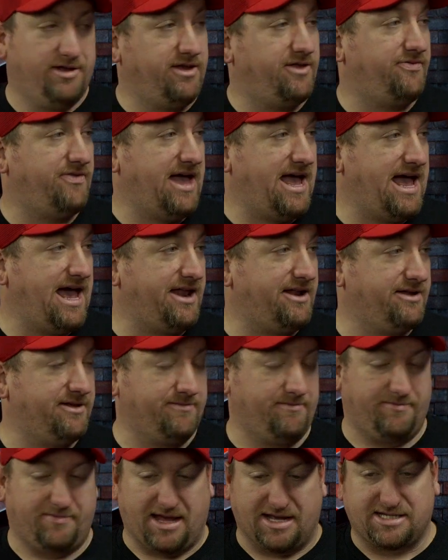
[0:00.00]

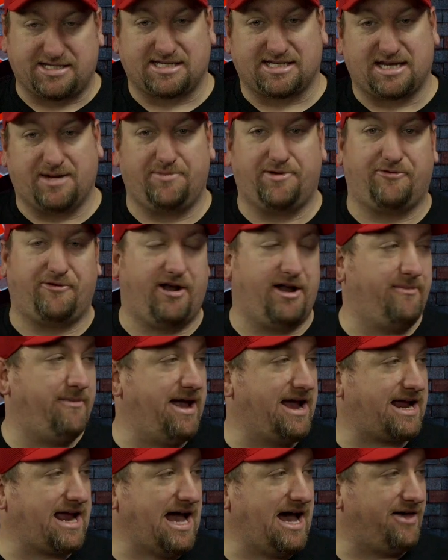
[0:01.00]
they slipped the running
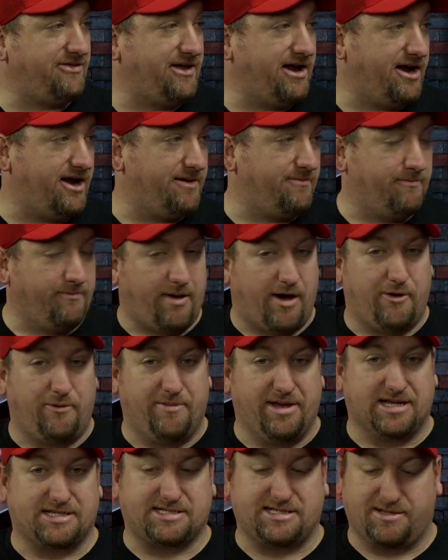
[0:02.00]
back out there. Bo
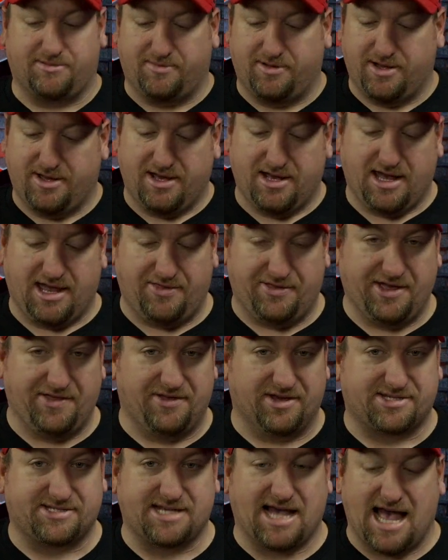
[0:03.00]
missed him. Then
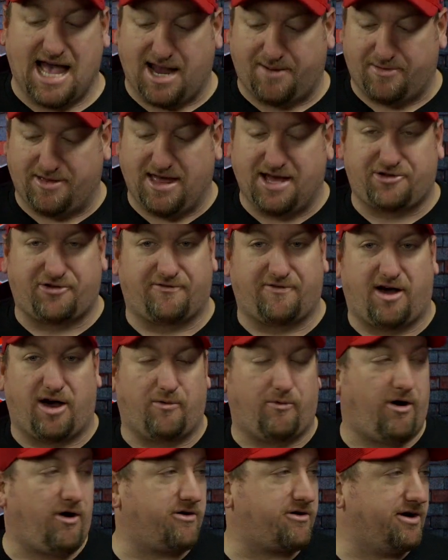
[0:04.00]
the sack. But that
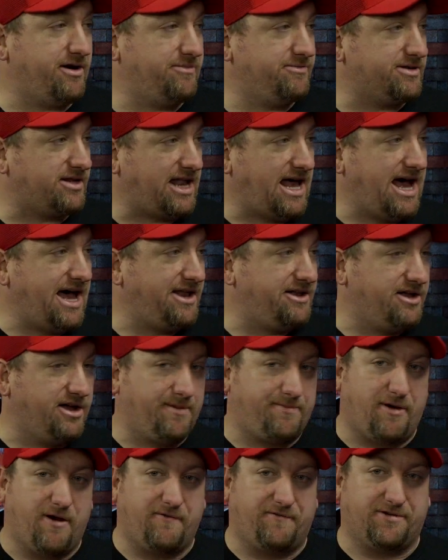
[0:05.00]
Travon Walker lined
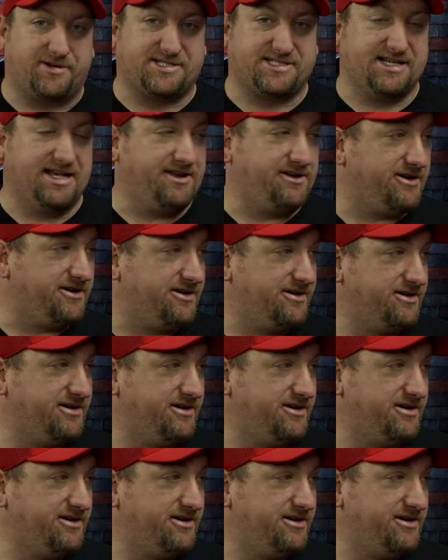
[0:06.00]
up over center.